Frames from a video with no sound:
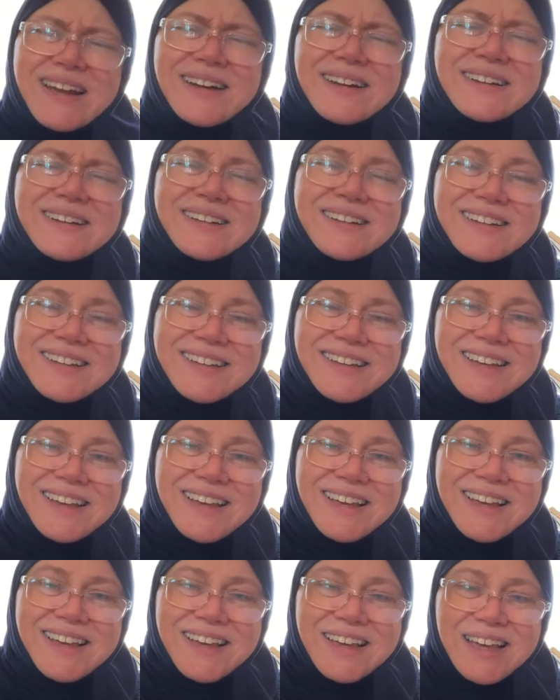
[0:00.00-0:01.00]
there.
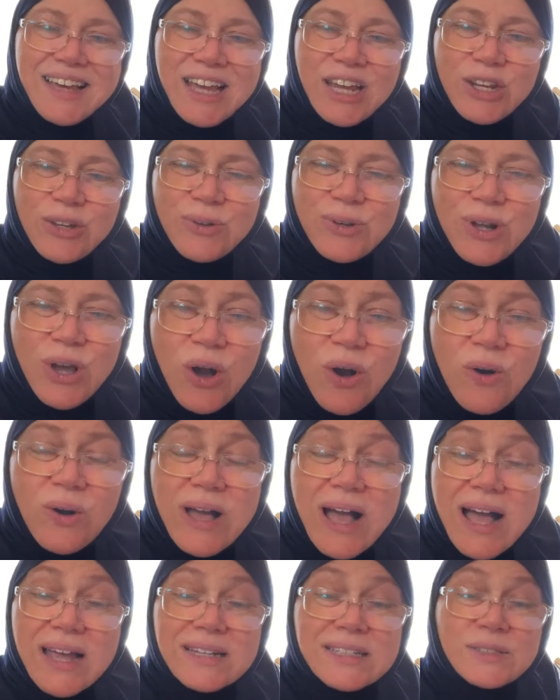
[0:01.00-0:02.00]
And you know
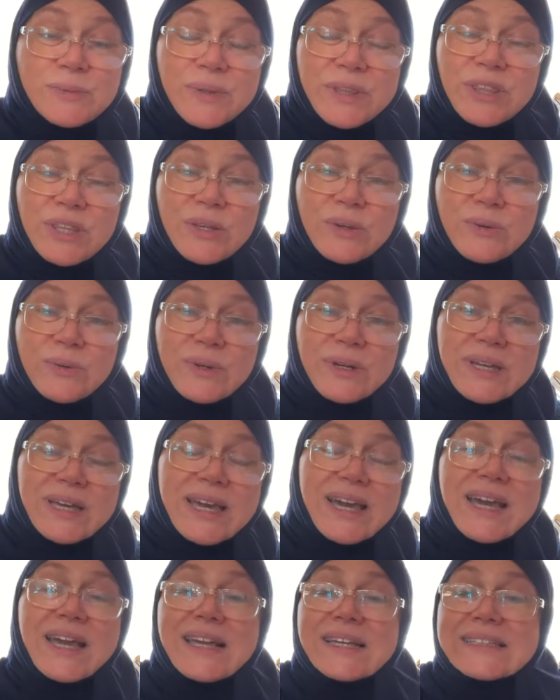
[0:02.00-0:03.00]
God is with you.
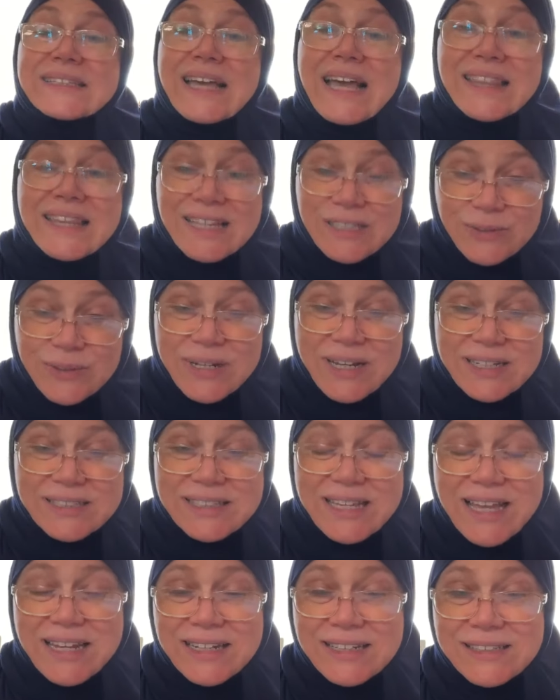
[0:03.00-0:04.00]
Ihsan, that's what
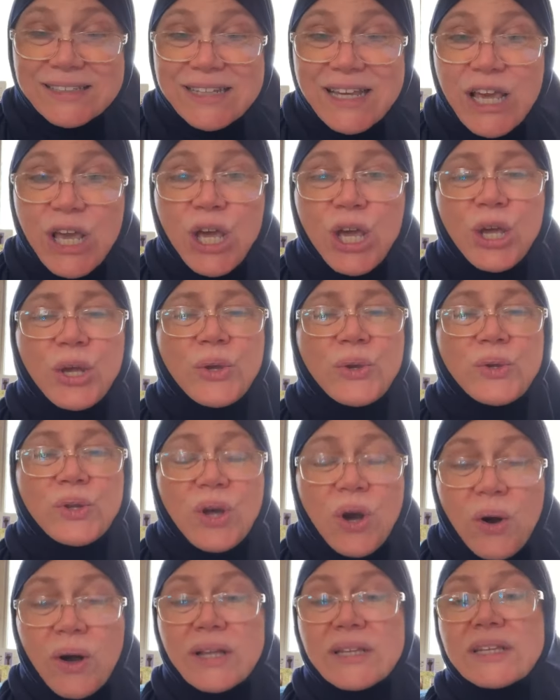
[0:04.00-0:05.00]
ihsan is. You
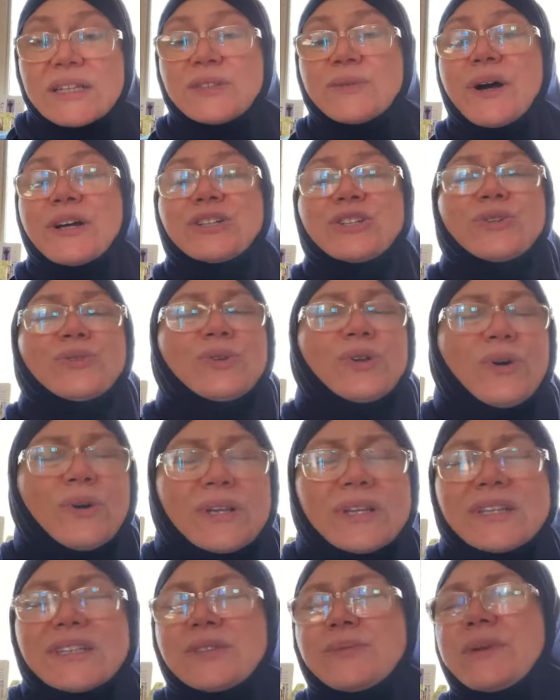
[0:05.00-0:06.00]
know Allah is watching. You know
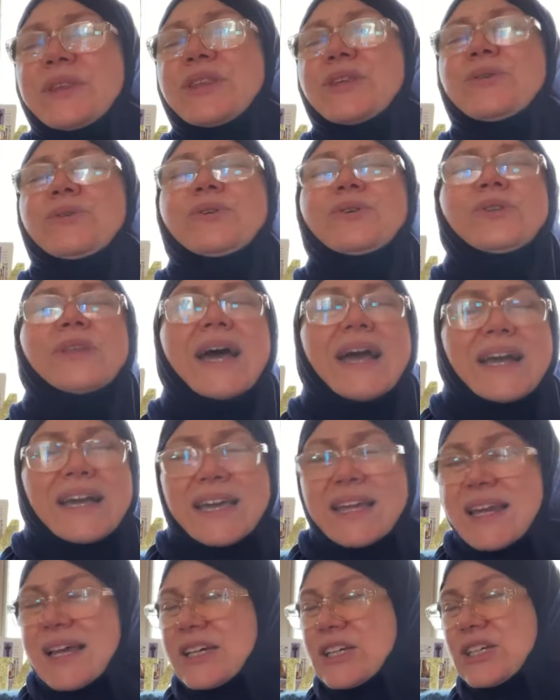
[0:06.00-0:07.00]
Allah is with you. That
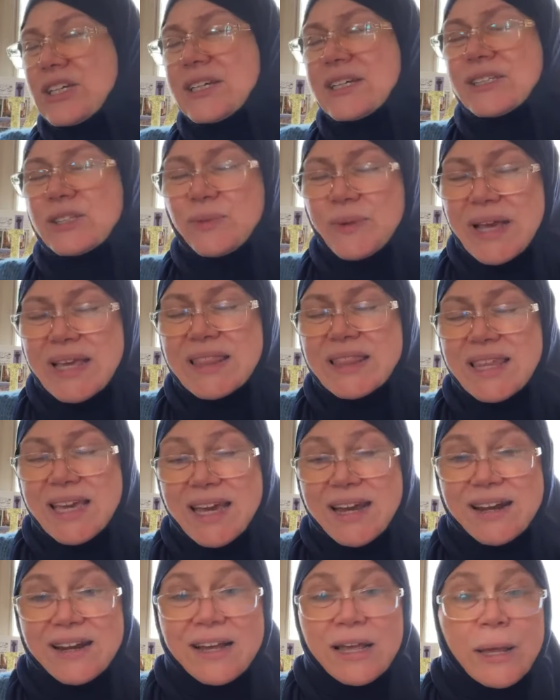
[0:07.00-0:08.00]
connection is right
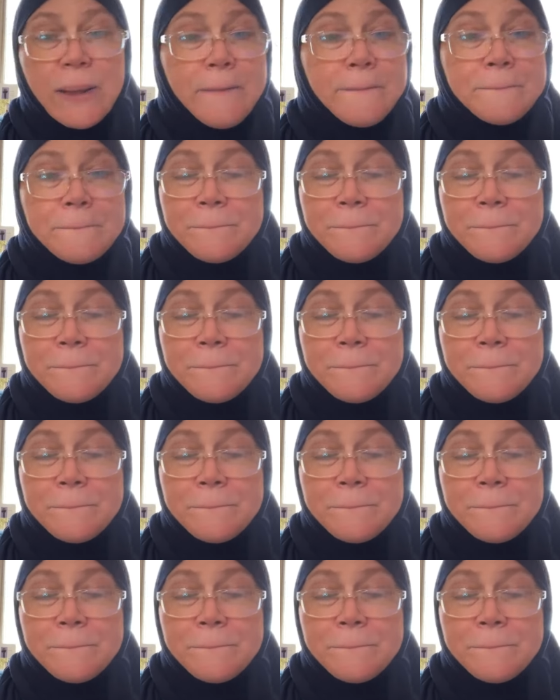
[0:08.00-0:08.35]
there.